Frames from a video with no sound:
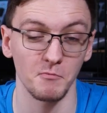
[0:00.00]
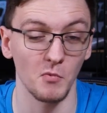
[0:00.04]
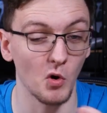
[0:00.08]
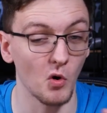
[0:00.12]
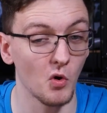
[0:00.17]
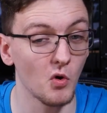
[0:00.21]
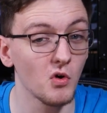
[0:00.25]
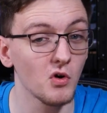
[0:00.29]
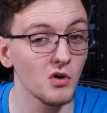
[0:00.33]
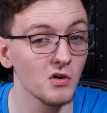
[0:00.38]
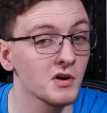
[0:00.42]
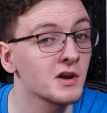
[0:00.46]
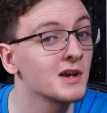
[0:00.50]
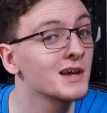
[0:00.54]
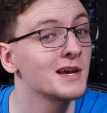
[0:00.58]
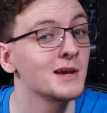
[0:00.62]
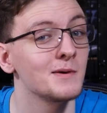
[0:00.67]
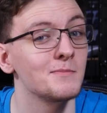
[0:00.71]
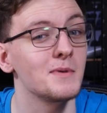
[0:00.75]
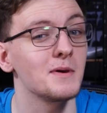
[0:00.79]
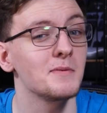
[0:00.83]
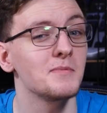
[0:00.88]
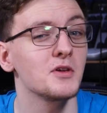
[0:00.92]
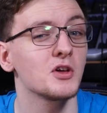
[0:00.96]
Or
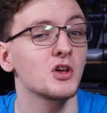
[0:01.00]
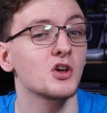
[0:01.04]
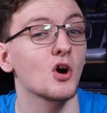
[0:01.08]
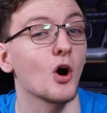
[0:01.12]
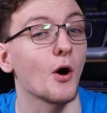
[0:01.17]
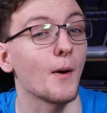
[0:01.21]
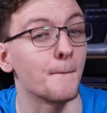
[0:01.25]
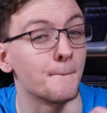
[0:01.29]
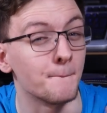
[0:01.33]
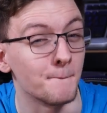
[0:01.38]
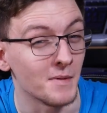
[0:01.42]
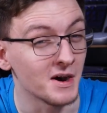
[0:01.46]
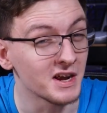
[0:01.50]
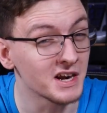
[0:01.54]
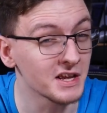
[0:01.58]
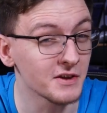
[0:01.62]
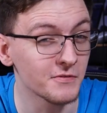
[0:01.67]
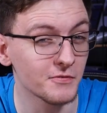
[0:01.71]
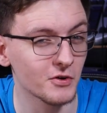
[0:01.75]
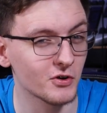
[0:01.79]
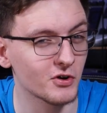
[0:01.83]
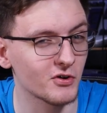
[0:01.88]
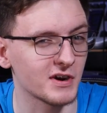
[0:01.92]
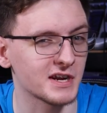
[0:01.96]
maybe you got money
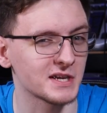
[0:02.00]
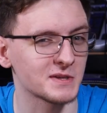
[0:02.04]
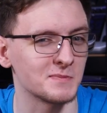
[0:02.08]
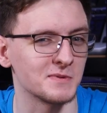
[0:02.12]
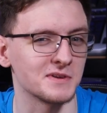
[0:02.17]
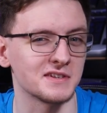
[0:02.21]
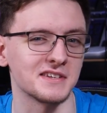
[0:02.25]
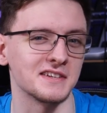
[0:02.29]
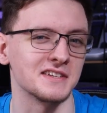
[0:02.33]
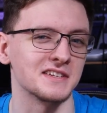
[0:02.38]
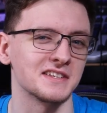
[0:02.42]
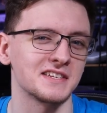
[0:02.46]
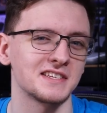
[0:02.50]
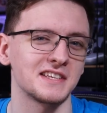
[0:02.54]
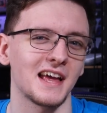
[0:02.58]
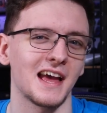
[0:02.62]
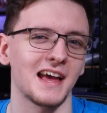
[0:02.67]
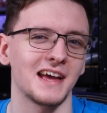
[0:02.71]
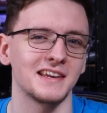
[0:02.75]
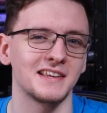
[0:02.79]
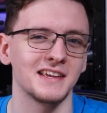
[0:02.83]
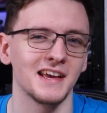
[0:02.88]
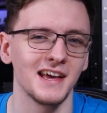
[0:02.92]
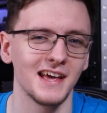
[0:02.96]
for Christmas
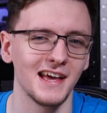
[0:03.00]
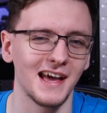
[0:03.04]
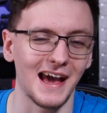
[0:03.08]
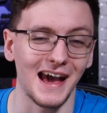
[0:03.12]
instead